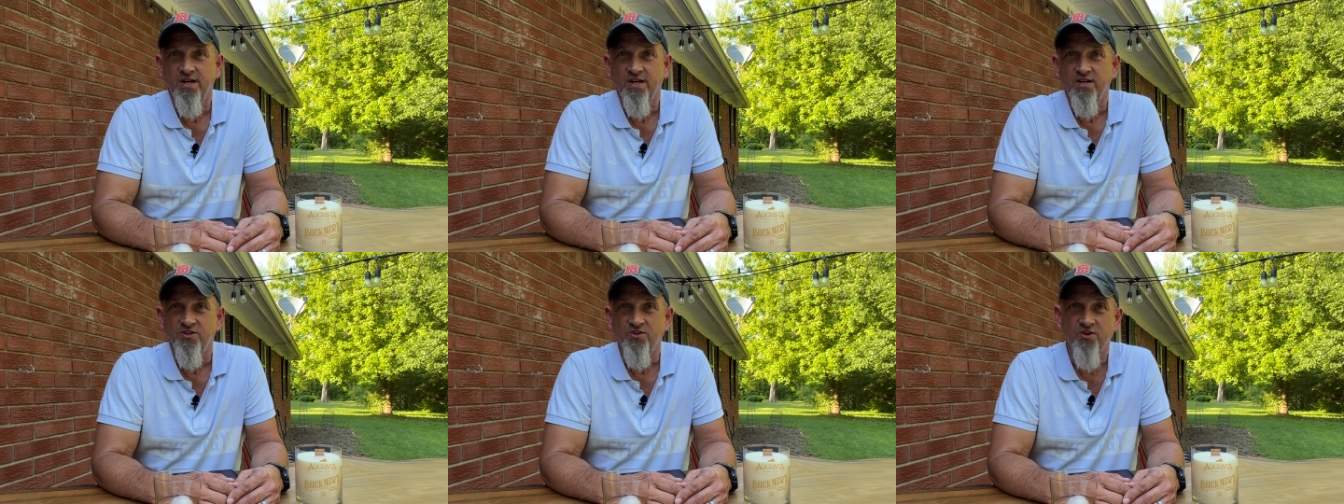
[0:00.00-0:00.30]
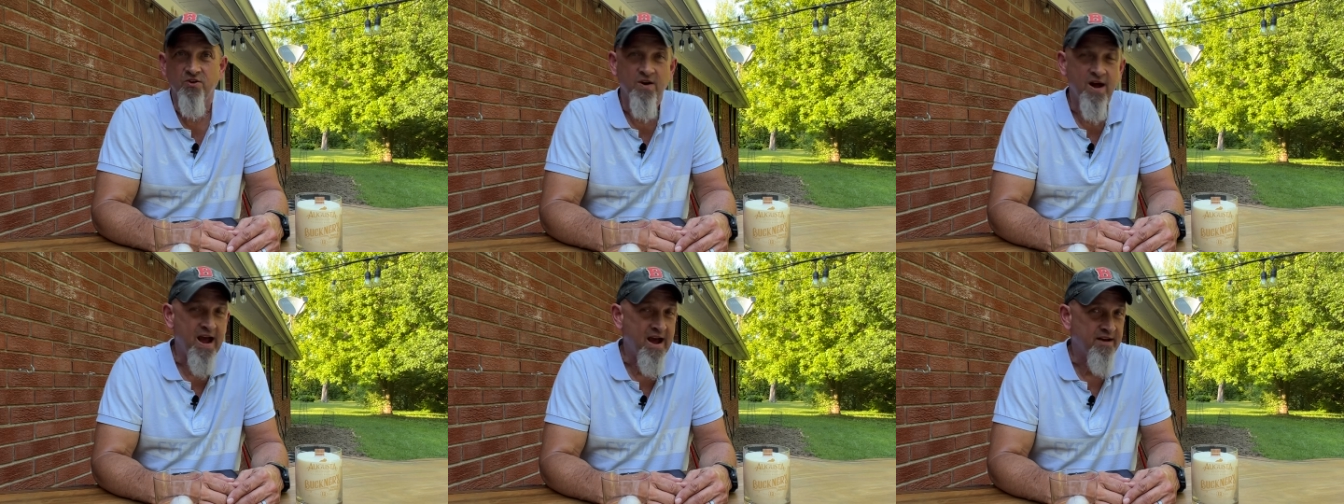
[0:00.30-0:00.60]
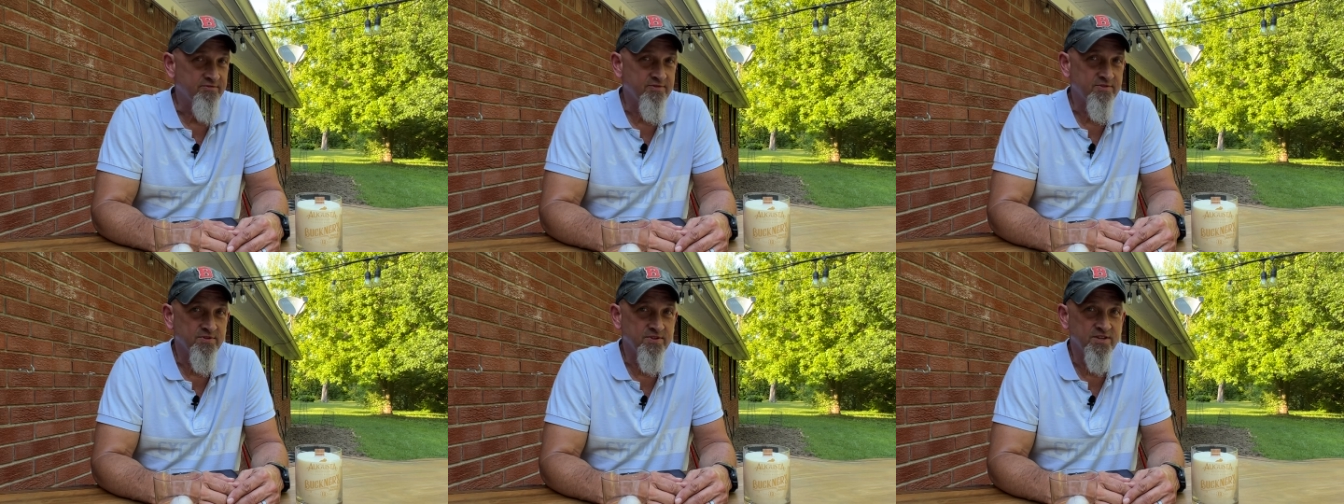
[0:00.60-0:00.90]
So
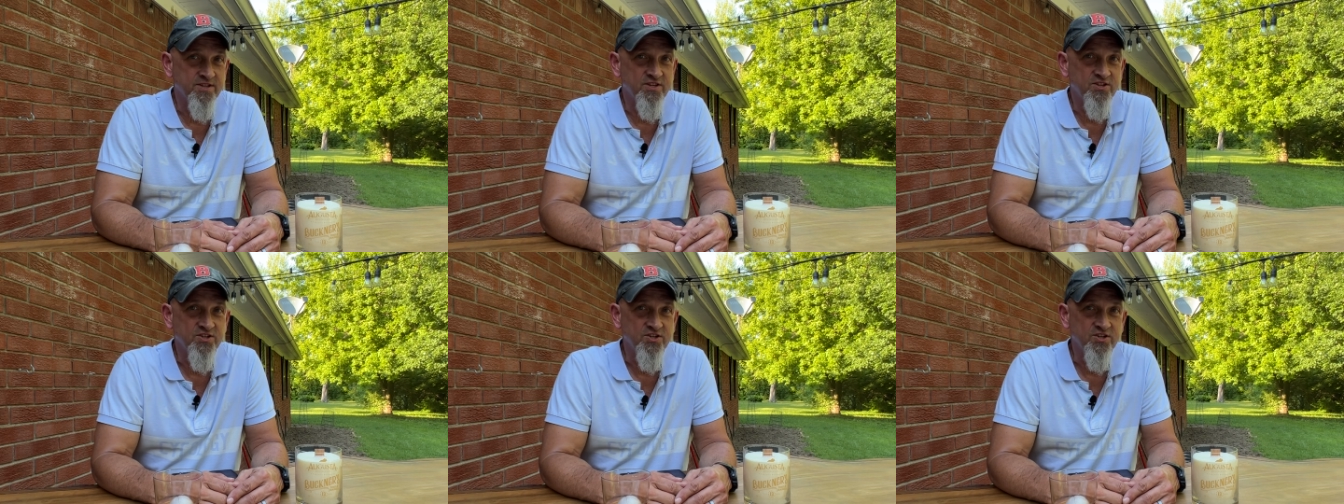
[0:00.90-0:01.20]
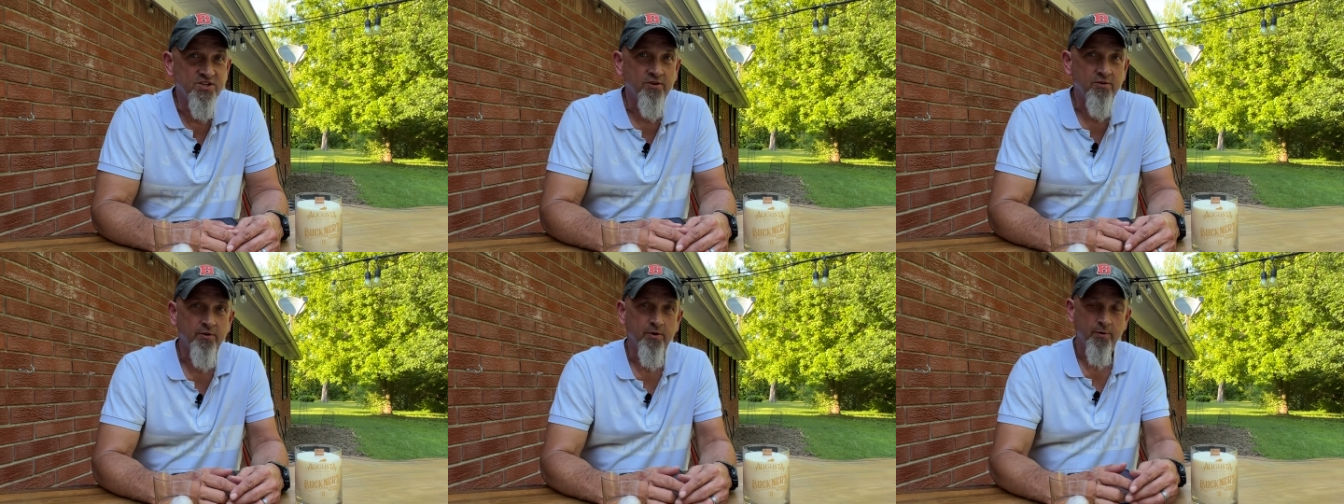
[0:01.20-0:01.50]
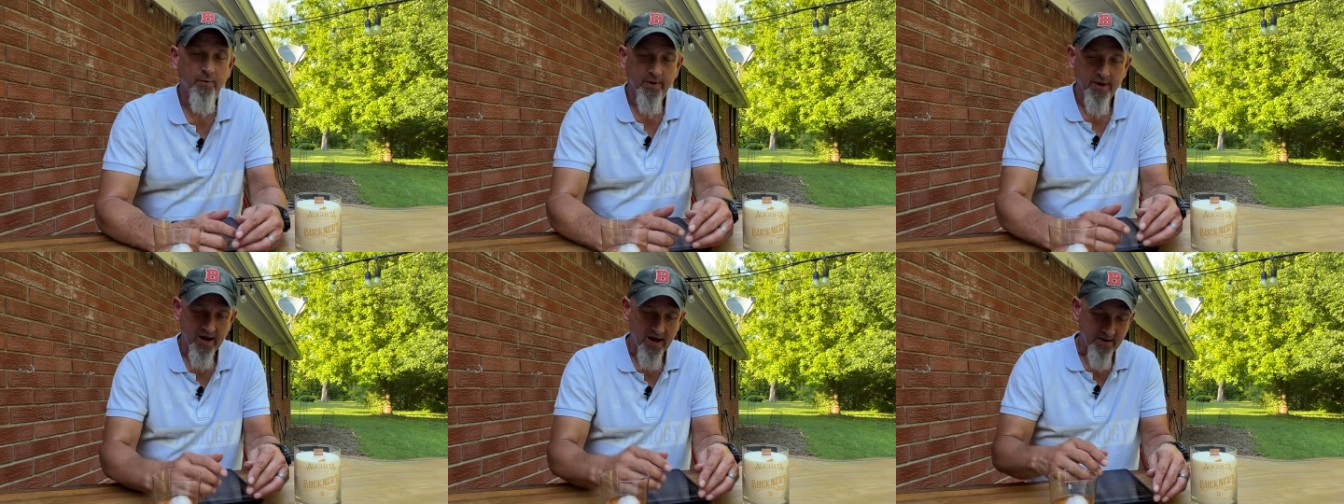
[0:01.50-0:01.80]
after the distillery,
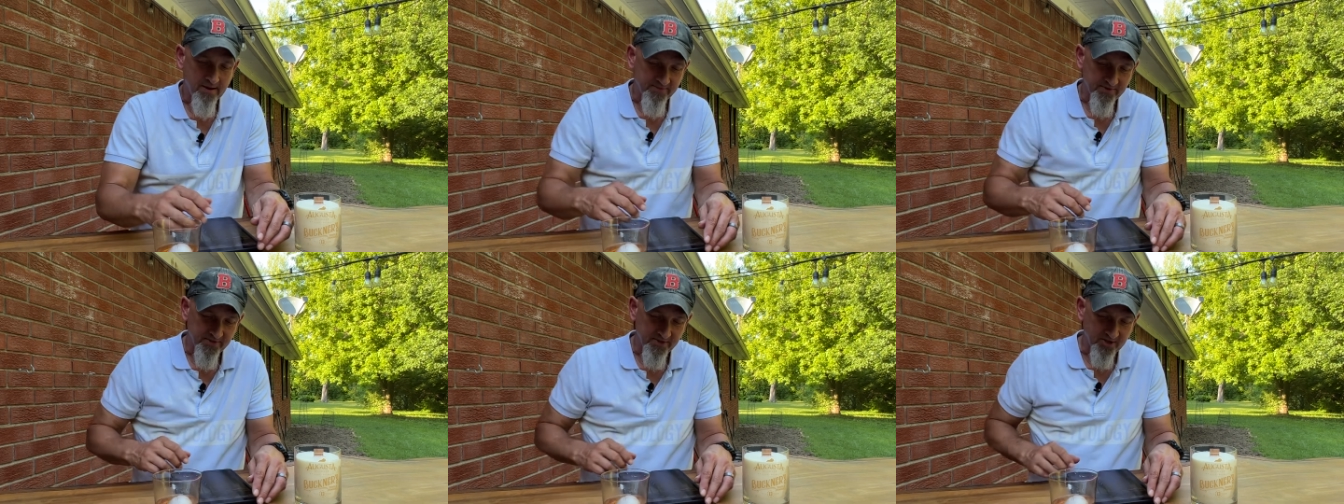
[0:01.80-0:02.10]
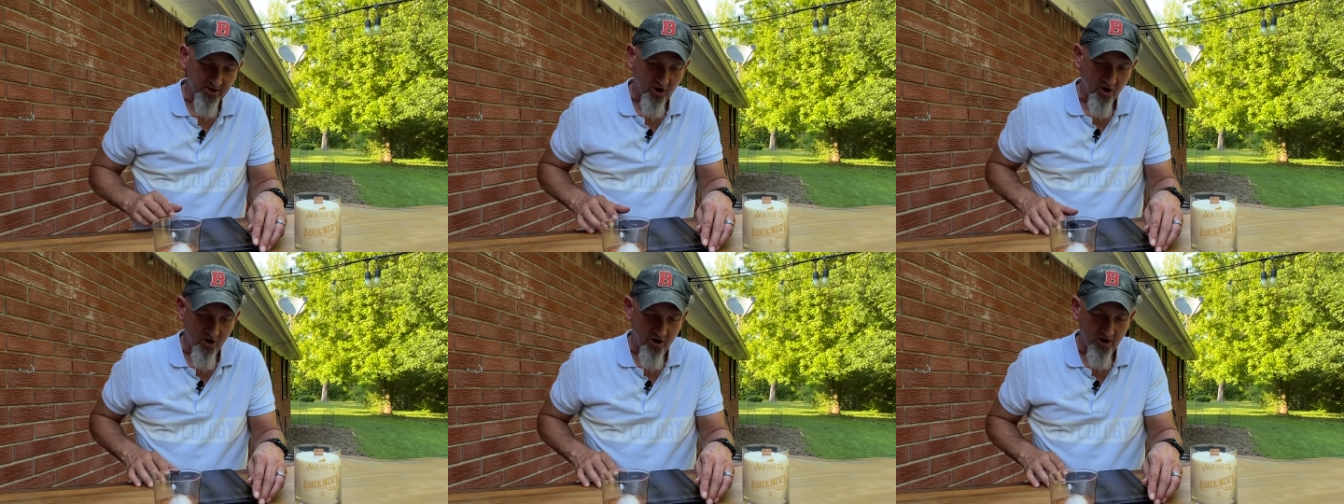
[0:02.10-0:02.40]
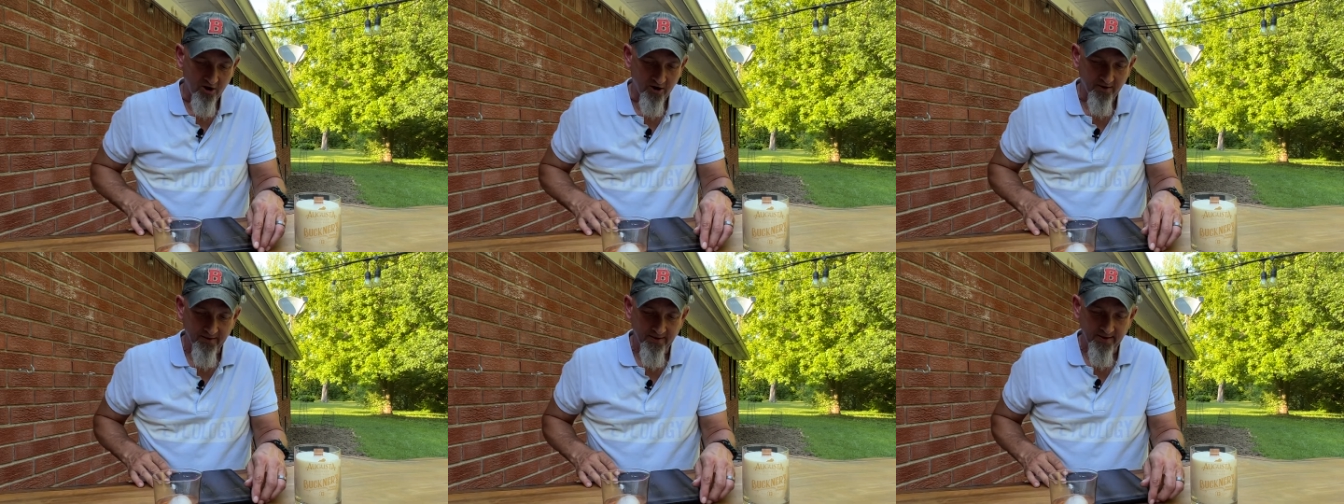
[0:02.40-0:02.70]
we hopped in the
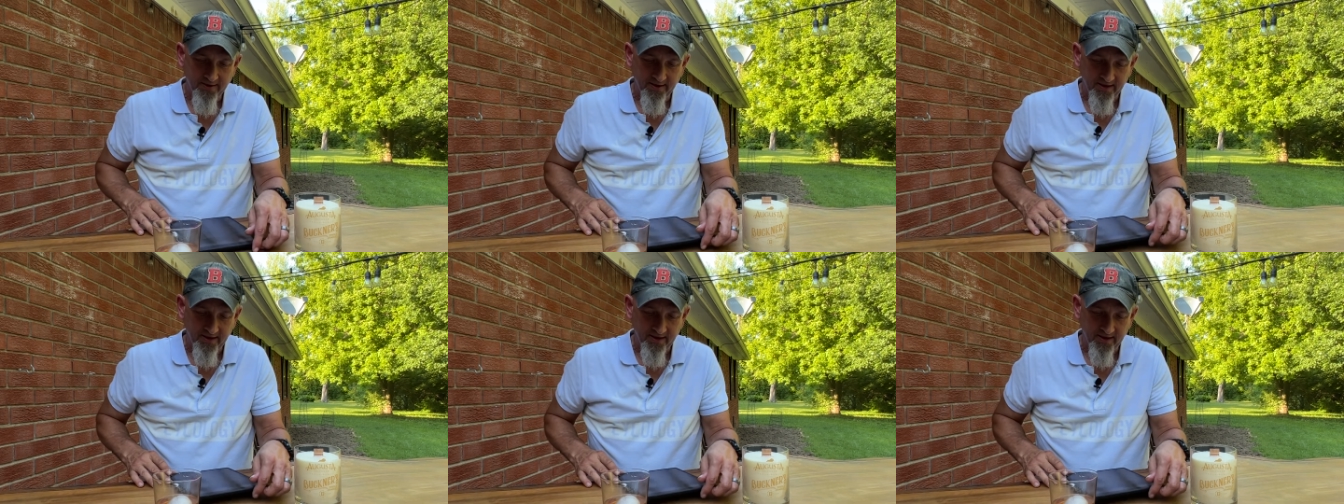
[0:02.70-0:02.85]
car